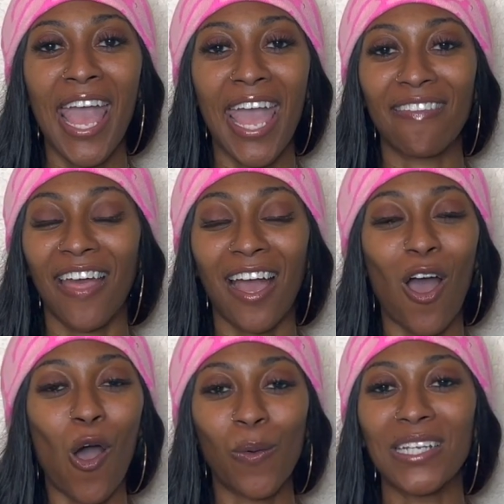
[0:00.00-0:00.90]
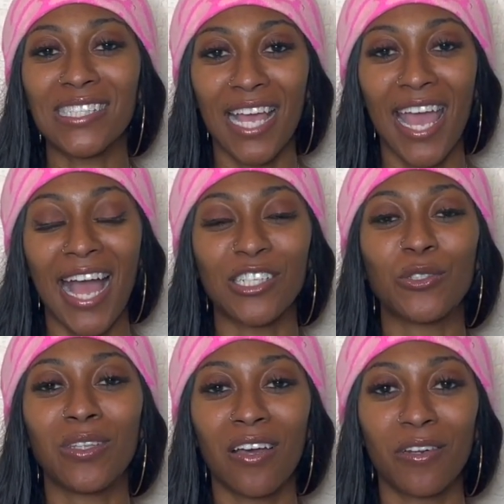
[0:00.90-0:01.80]
And like I always say, I
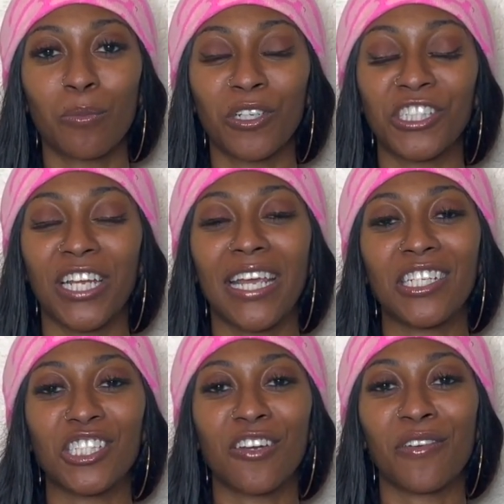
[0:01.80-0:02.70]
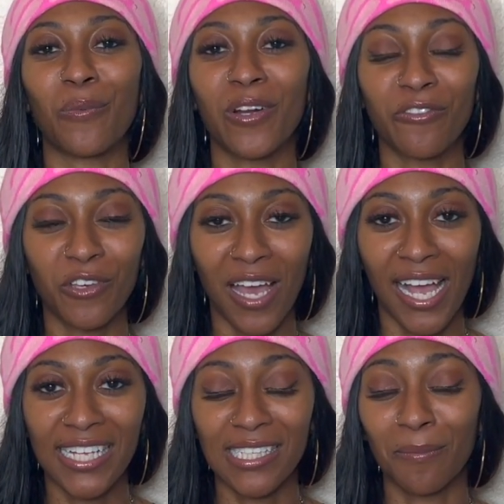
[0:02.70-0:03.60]
do love and appreciate each and every one of you
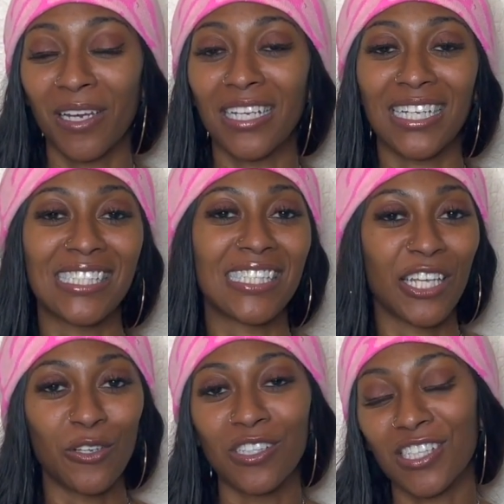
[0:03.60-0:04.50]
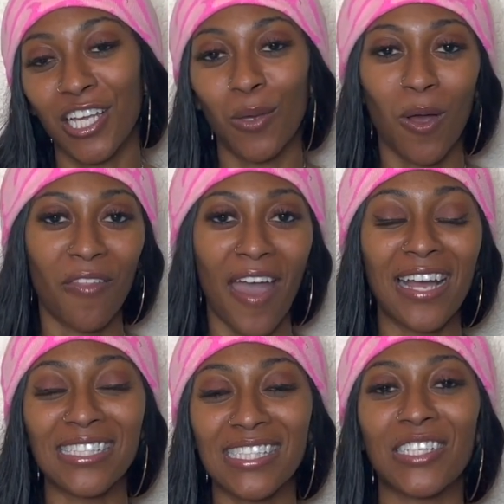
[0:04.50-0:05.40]
guys, and I'm going to continue to tell you all
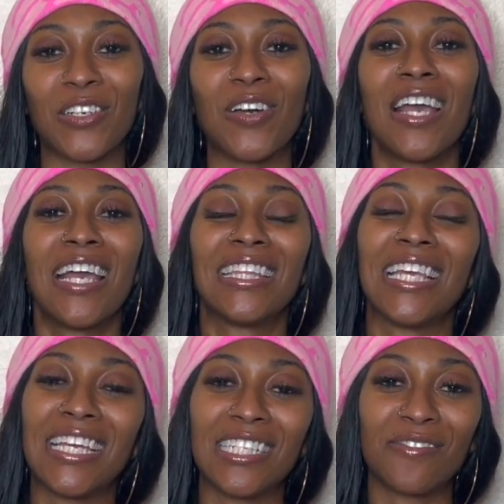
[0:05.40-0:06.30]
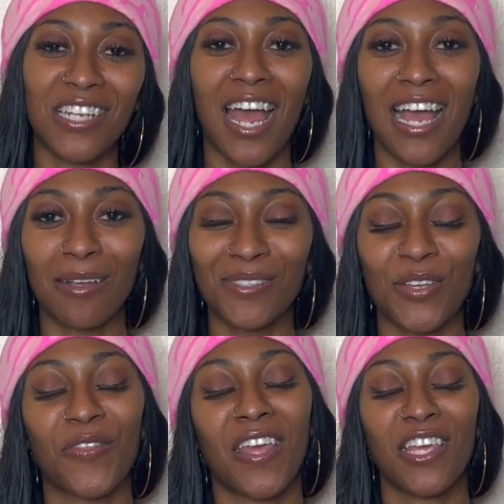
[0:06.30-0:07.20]
that until the end of time.
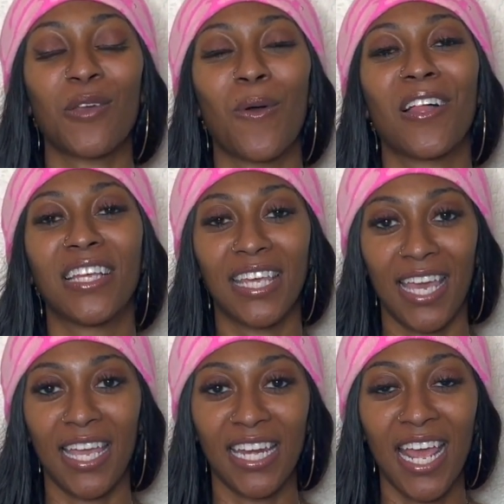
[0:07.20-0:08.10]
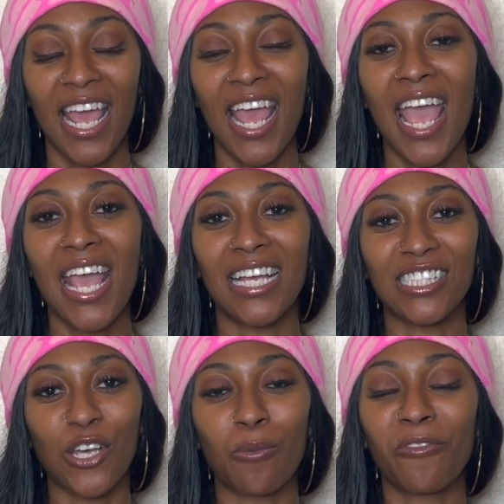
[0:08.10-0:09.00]
So thank you all again. And
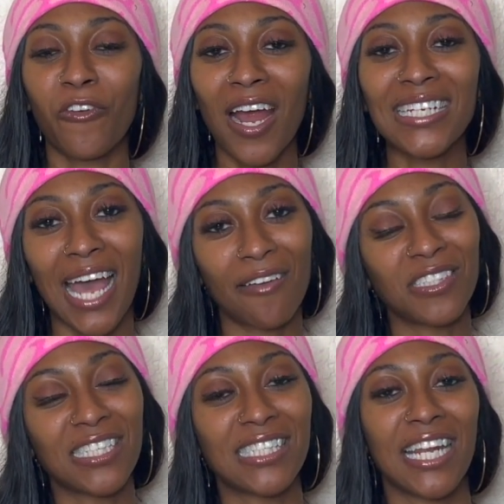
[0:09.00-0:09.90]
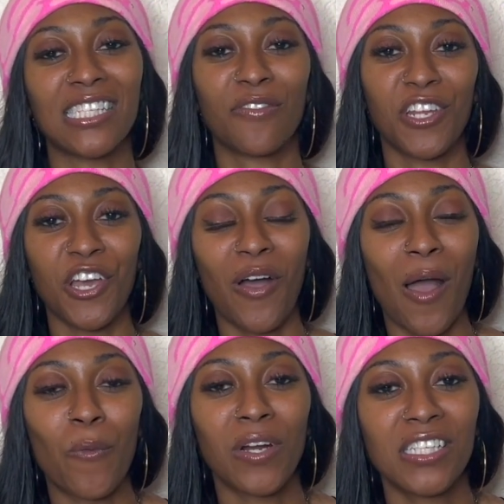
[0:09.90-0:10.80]
so before I dive into today's video,
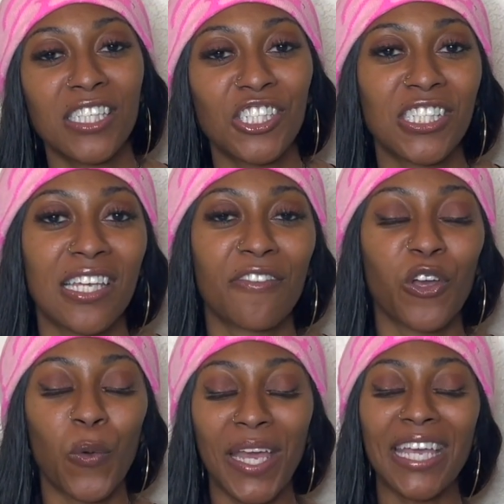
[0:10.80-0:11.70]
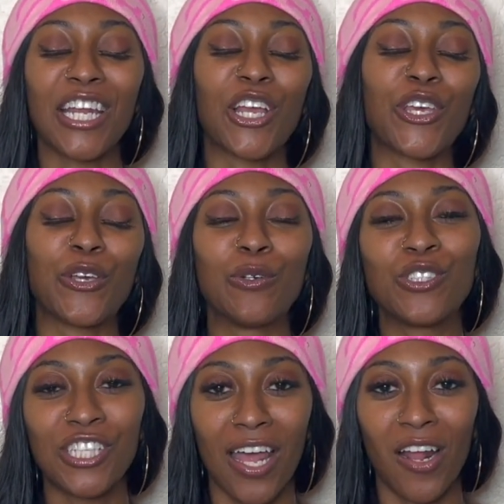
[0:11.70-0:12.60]
I wanted to just give a quick and a huge
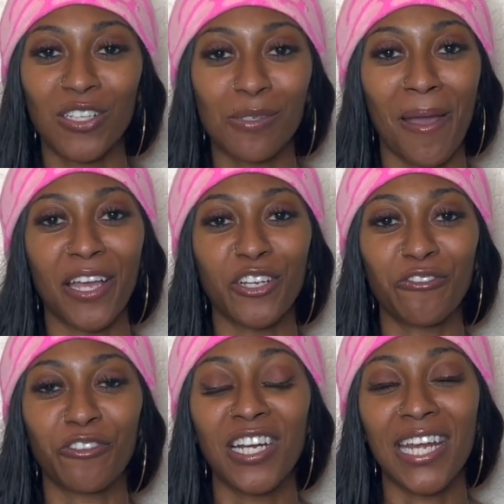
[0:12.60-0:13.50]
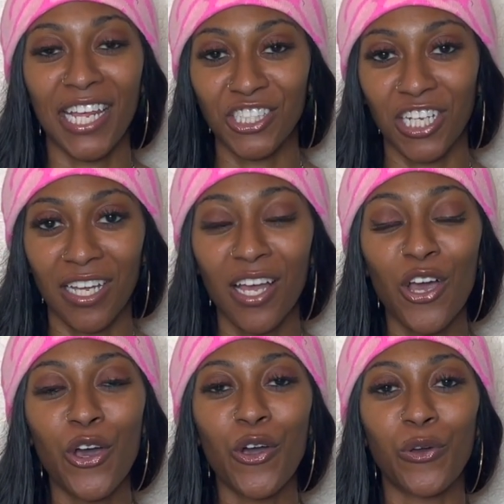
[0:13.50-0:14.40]
shout out to my good friend Nasia,
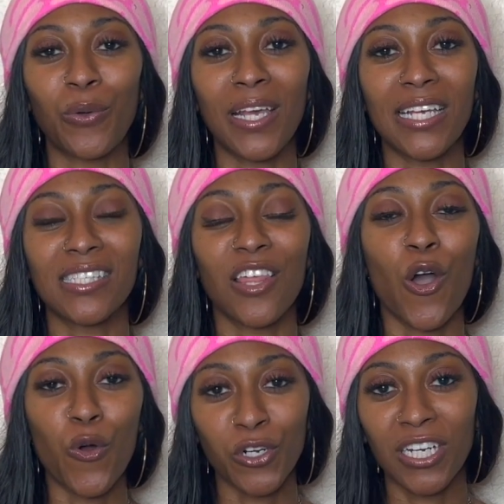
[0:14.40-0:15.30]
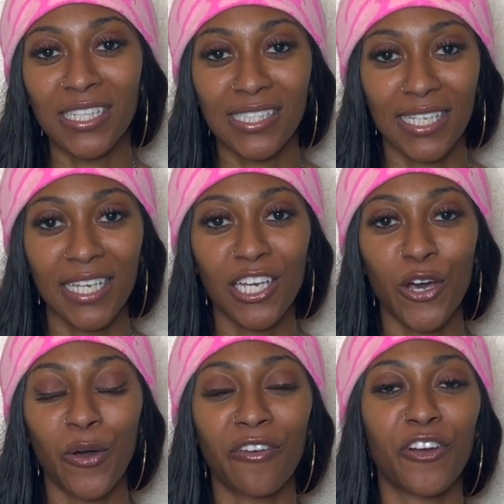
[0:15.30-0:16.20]
who is the owner and
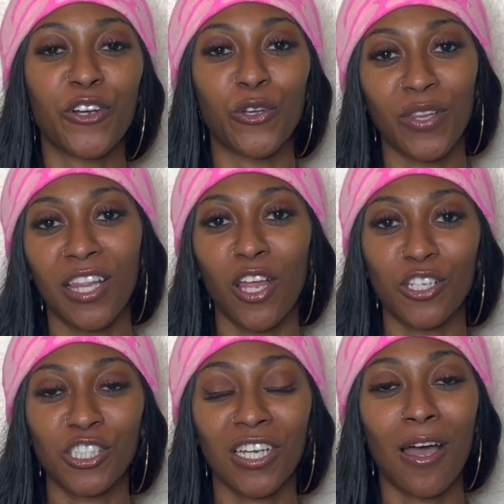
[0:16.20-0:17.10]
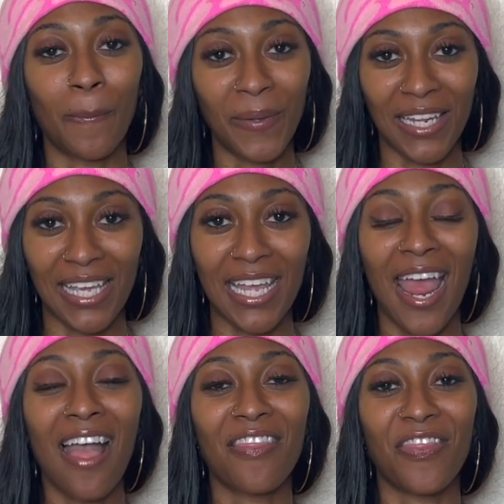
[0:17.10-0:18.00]
CEO of her newly launched company,
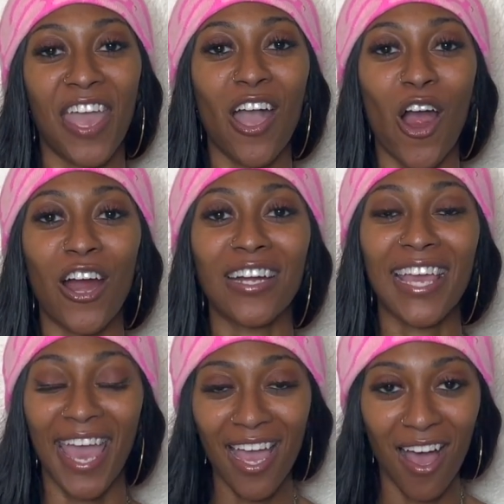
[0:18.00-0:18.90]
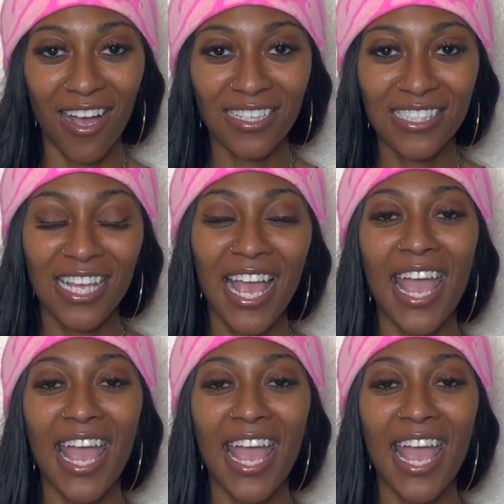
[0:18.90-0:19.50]
They Heart Chaos.